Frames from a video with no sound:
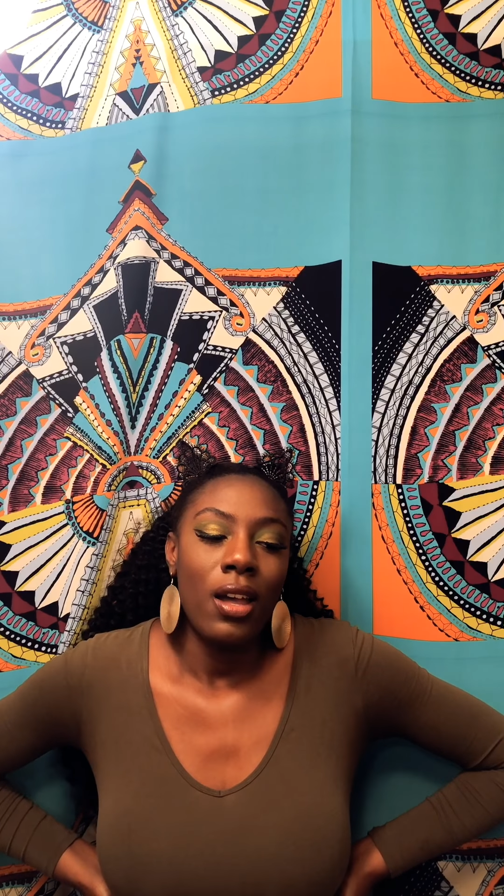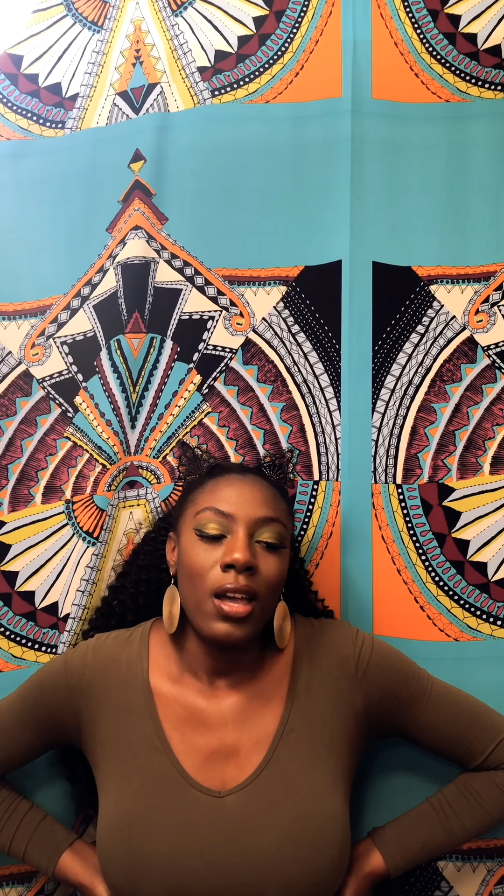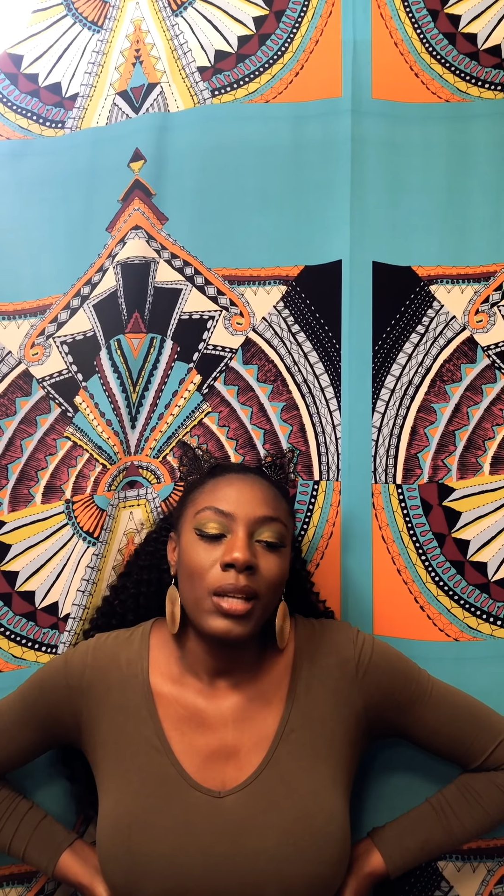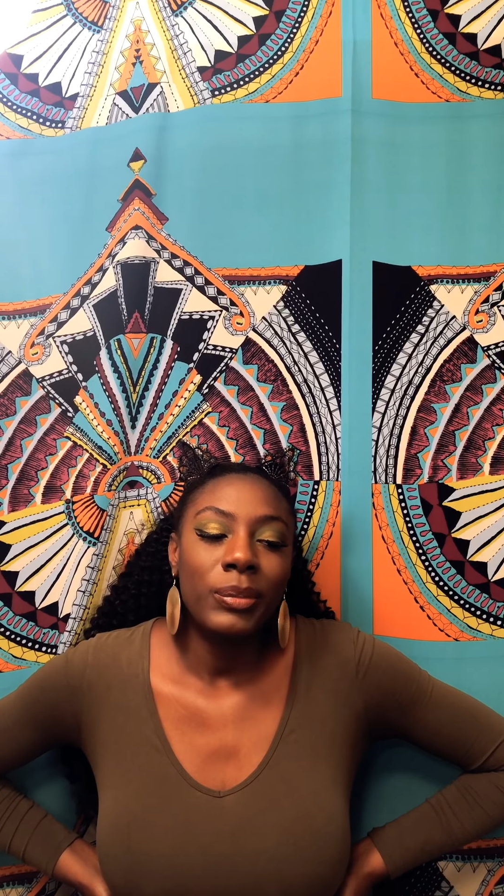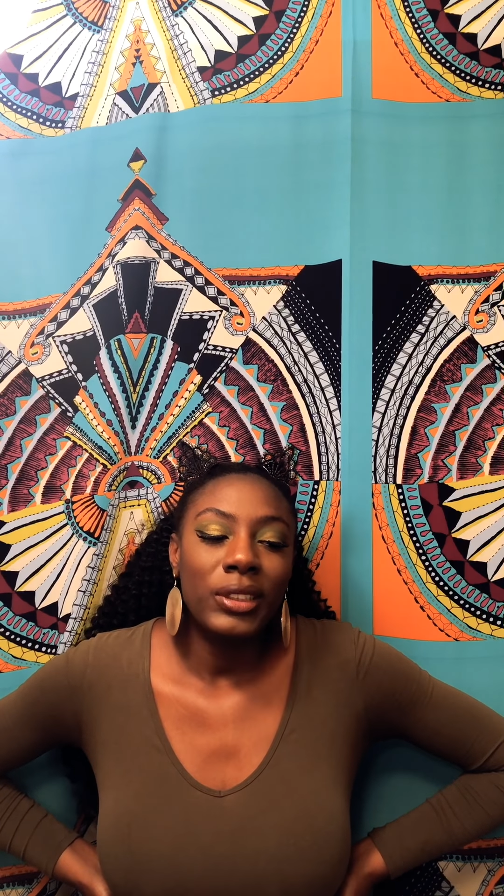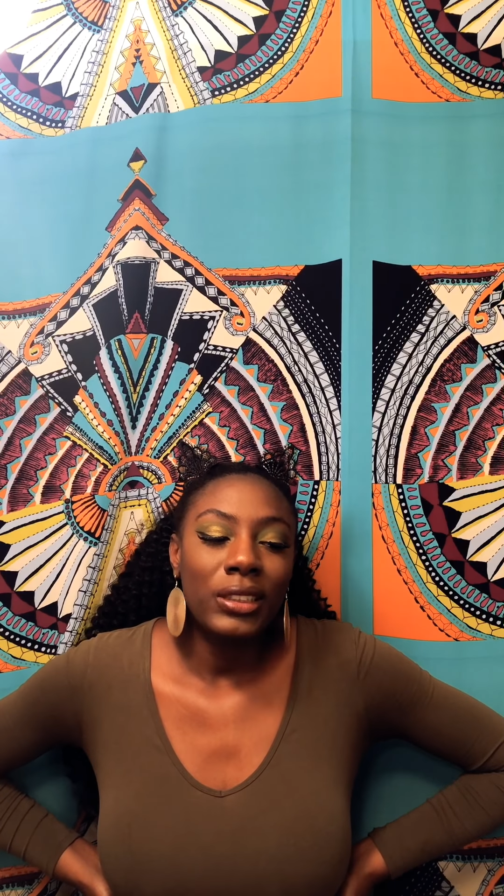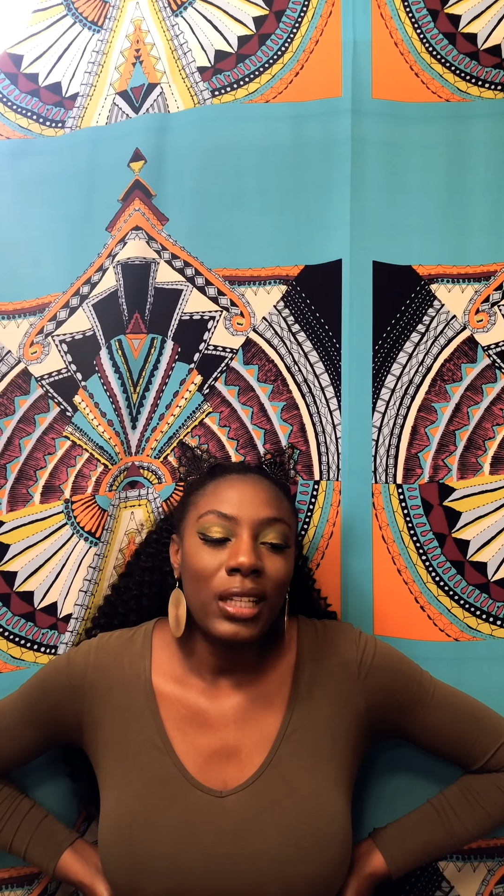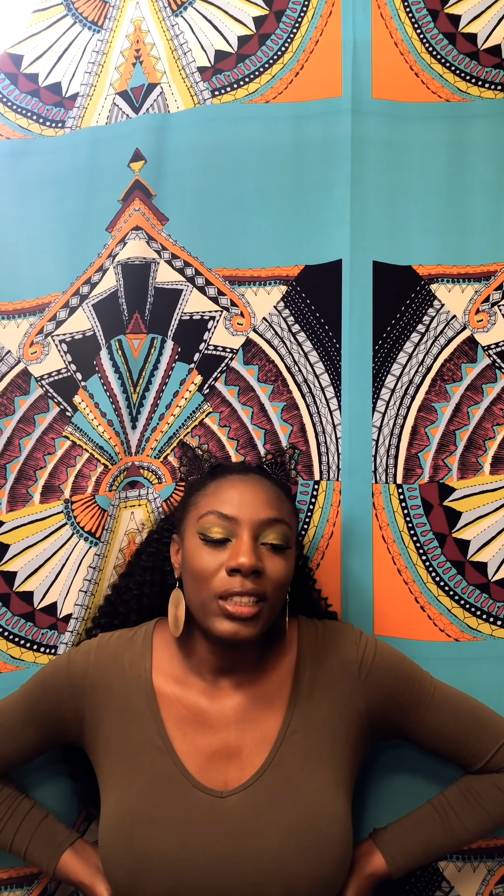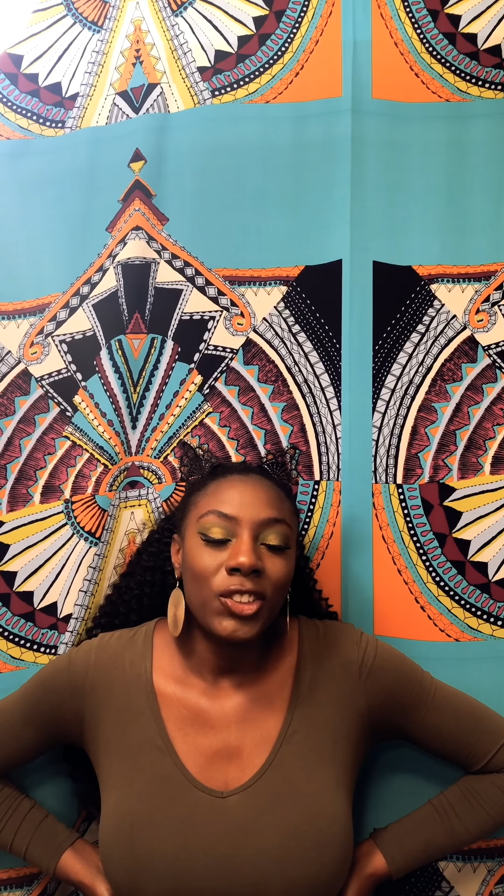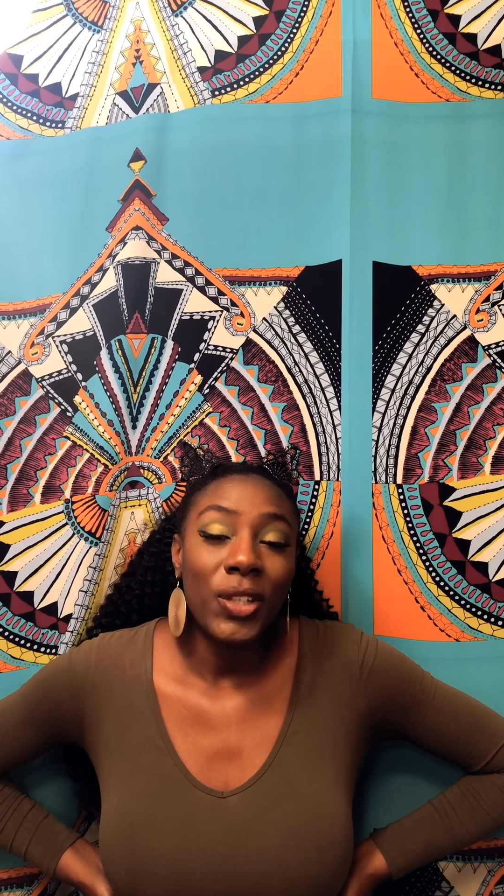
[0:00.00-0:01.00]
I'm just
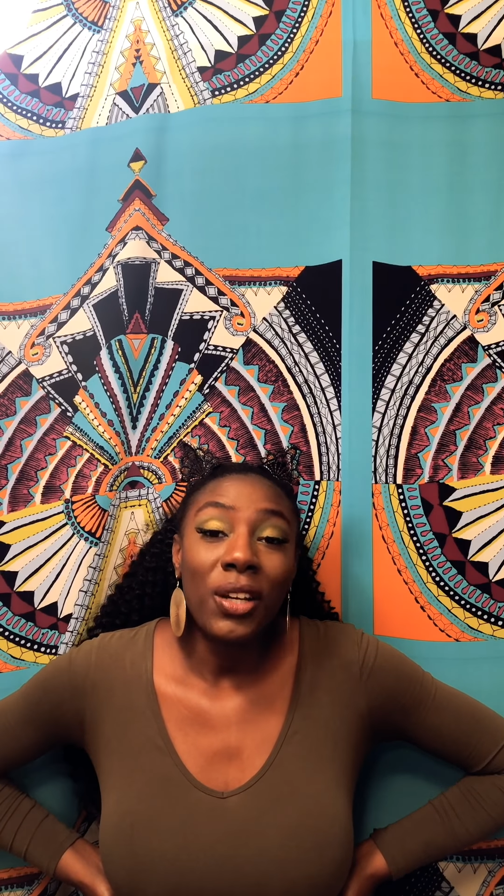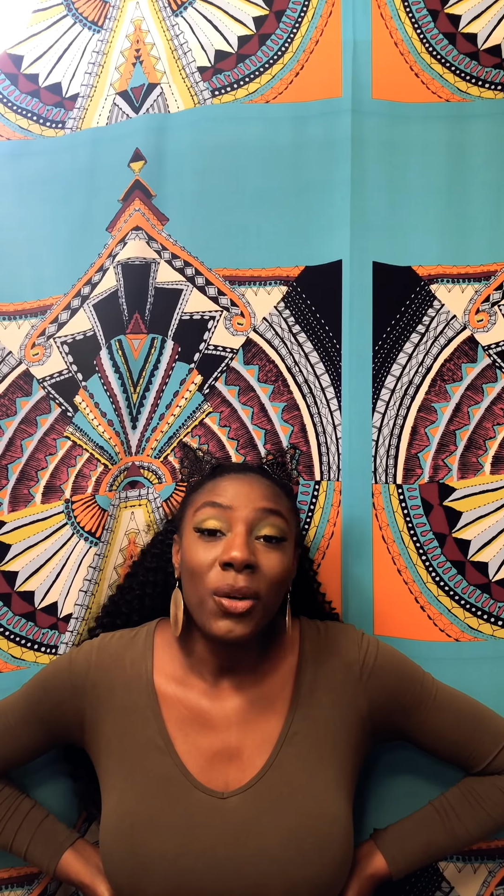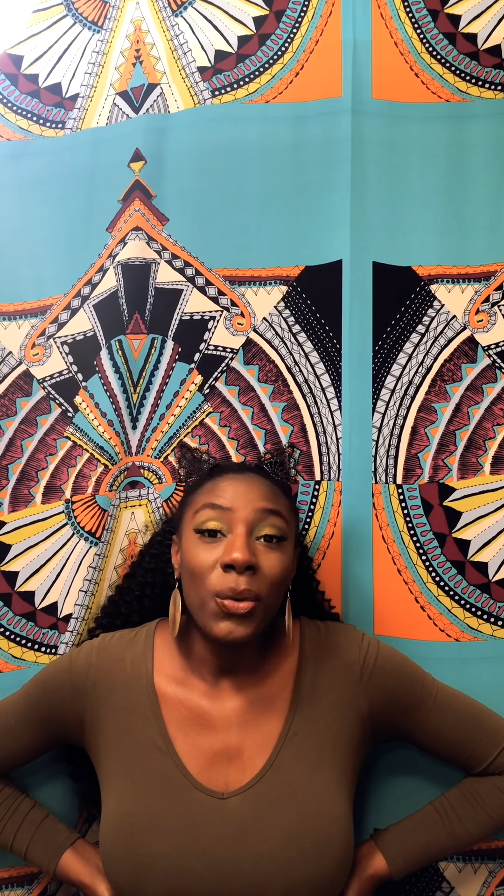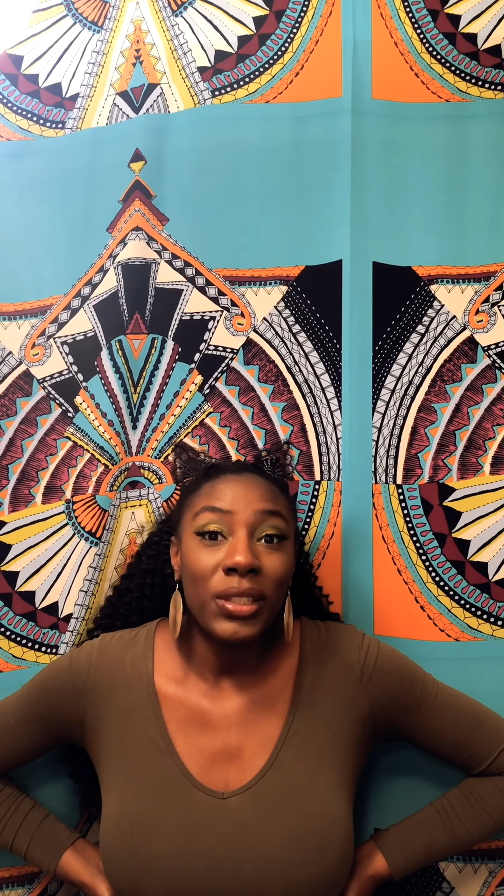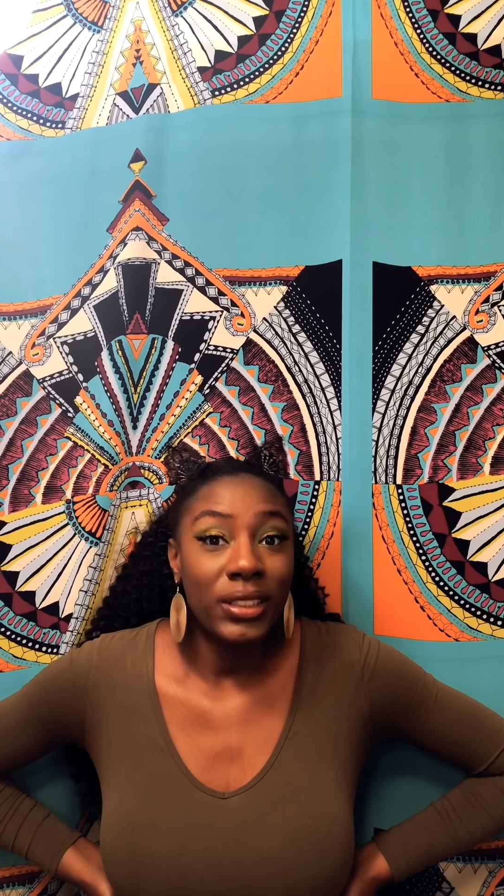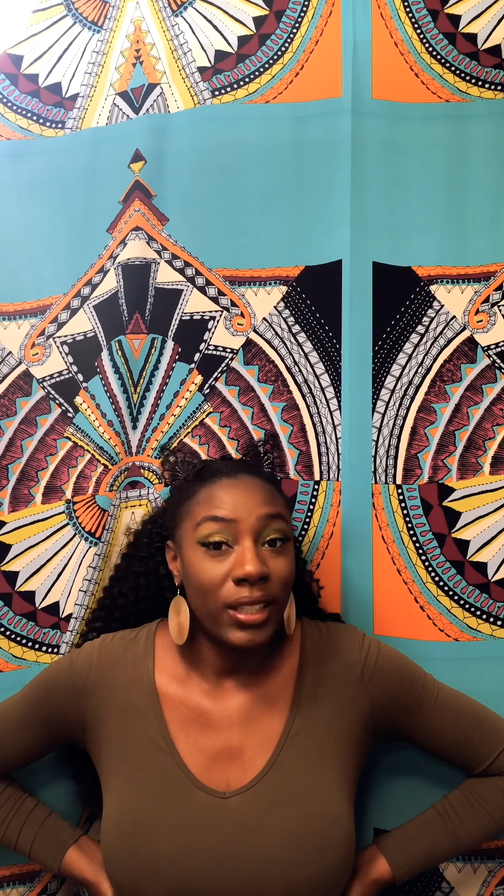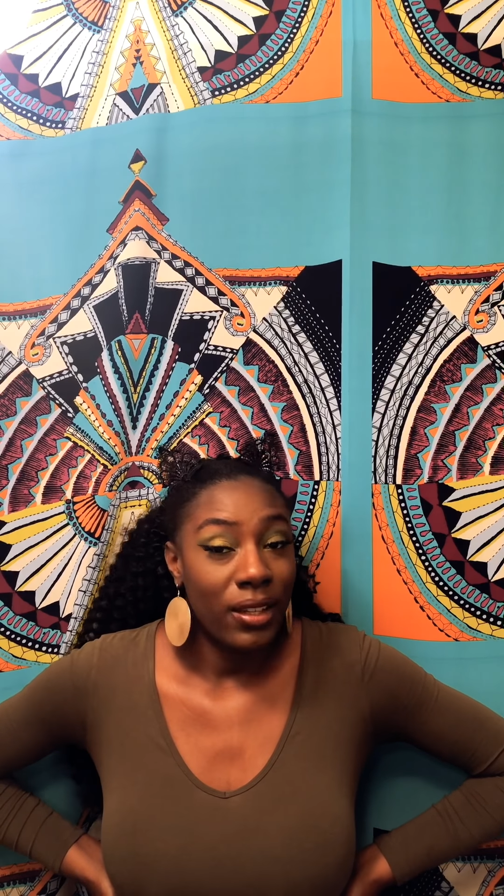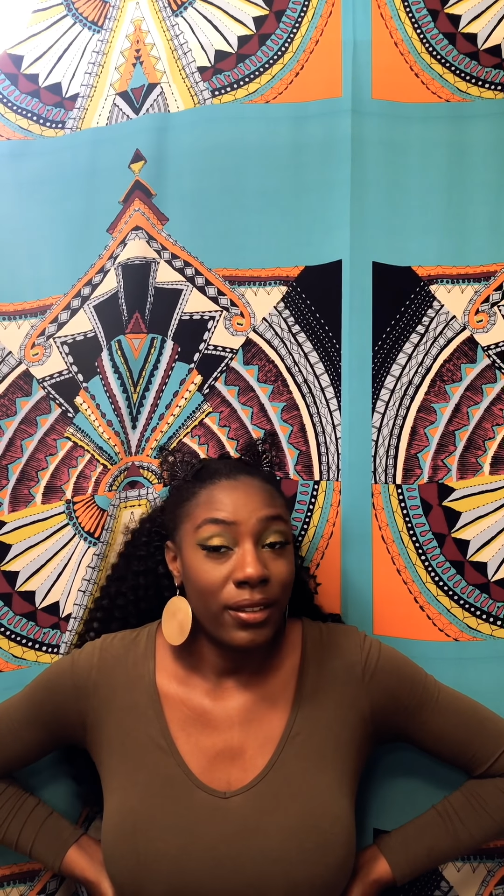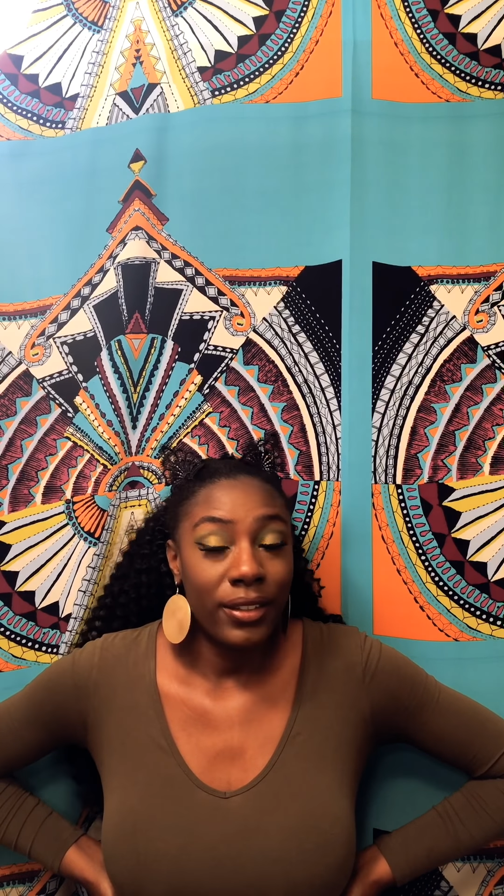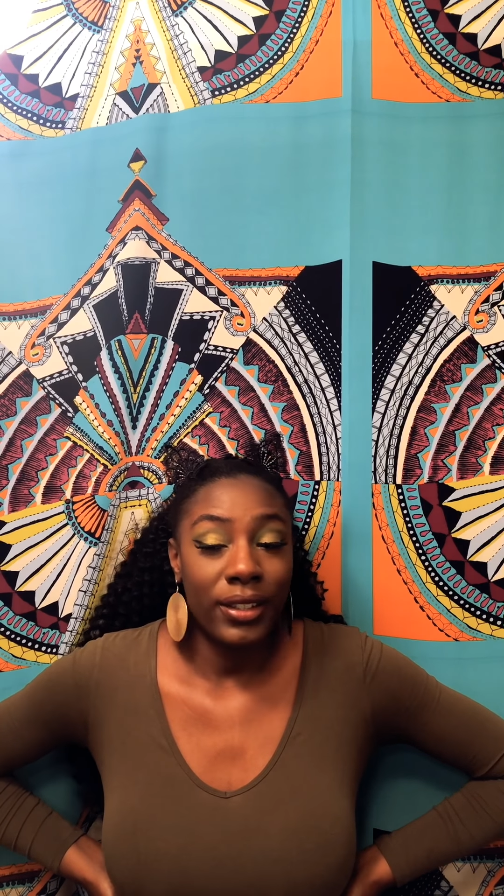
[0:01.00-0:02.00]
like trying to hold it together